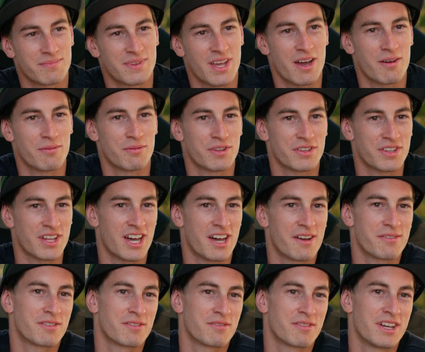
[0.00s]
That was
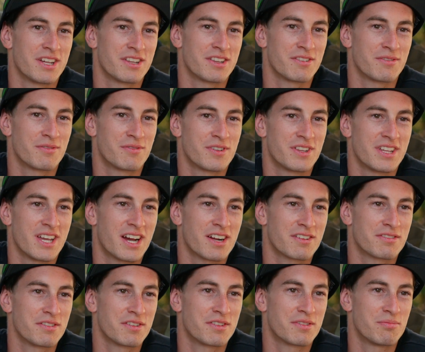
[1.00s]
half the reason for the
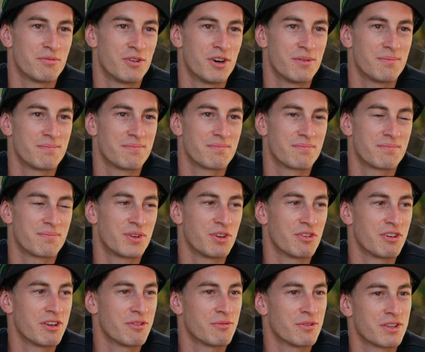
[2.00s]
axle swap,
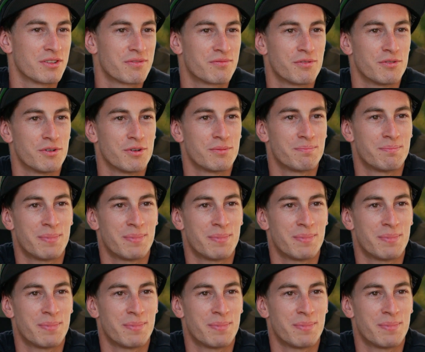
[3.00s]
purely was for